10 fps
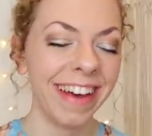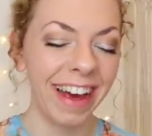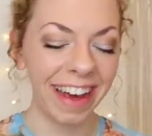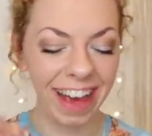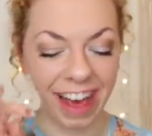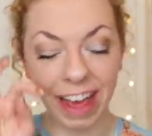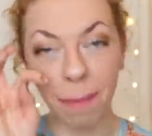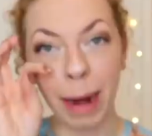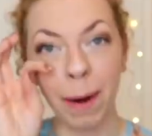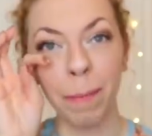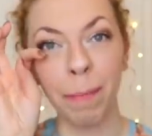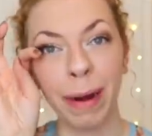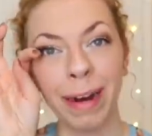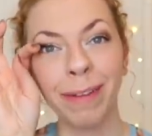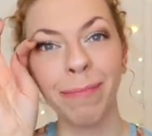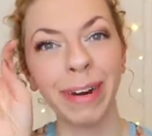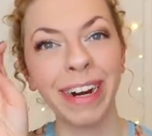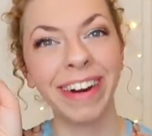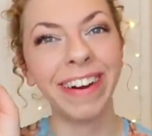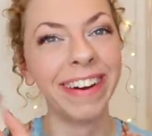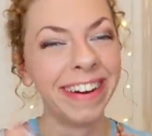okay, bow, bow, bow.